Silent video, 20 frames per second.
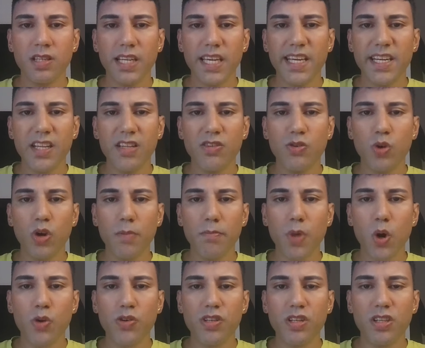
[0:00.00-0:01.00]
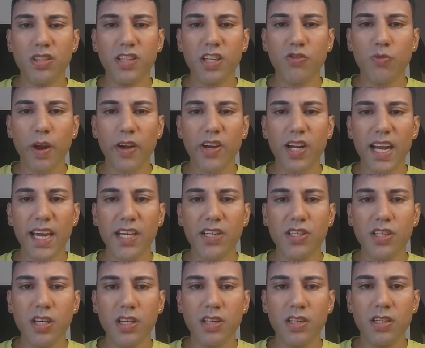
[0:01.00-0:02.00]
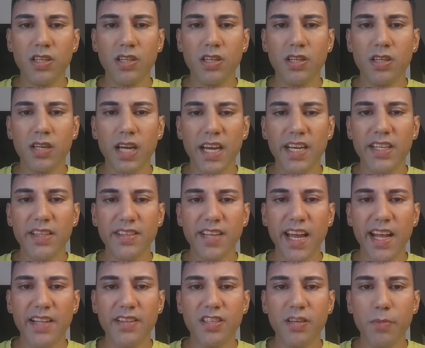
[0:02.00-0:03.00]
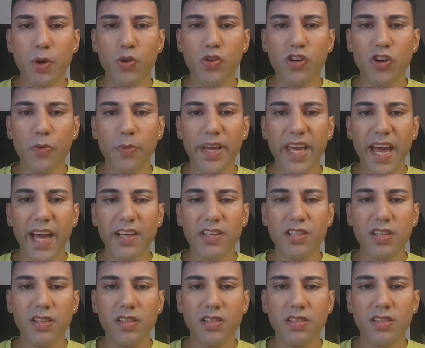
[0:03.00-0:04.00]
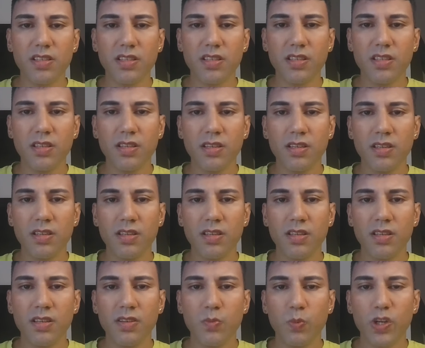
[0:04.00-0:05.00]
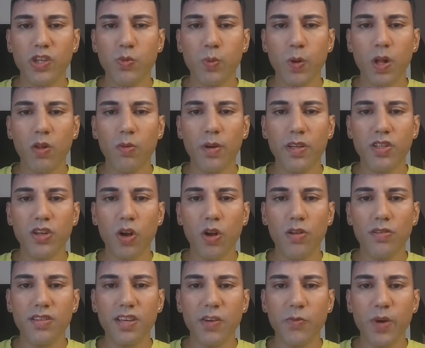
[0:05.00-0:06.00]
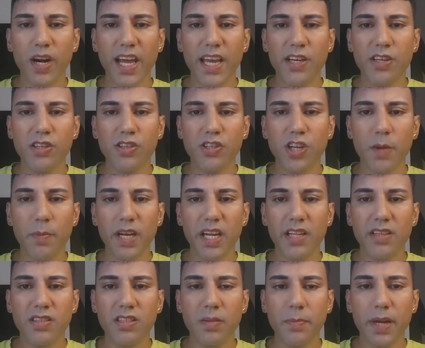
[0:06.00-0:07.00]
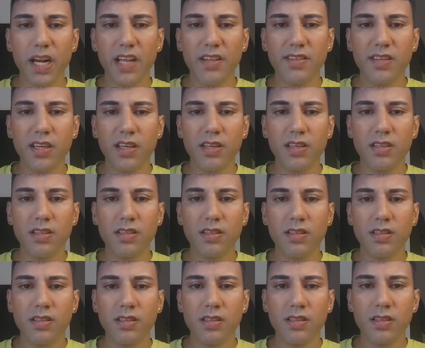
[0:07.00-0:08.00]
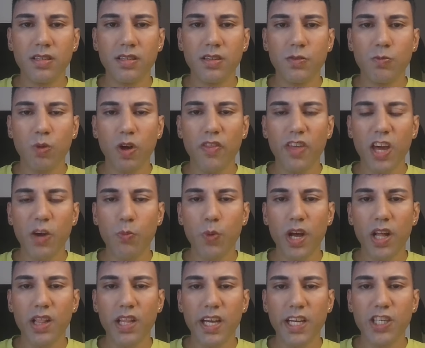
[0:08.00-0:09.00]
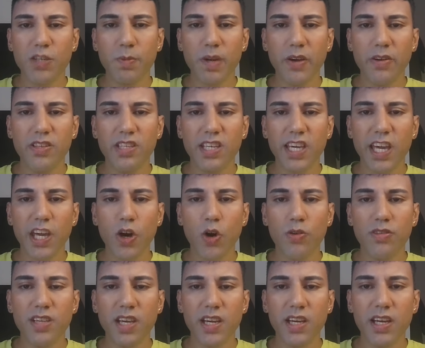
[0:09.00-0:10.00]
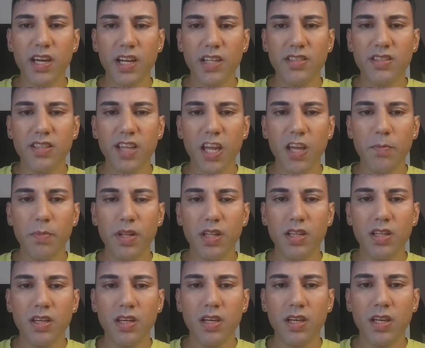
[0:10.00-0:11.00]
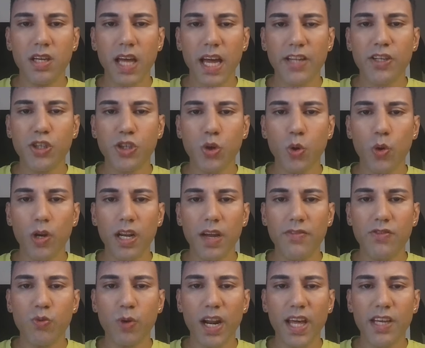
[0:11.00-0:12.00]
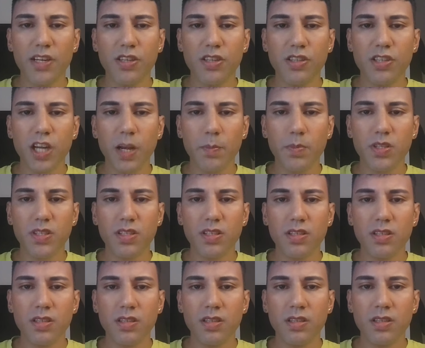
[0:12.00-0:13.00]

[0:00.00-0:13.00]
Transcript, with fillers: leading to emotional dysregulation and intense emotional reactions, which will result in relationship instability, where they will experience chaotic, unstable, and short lived relationships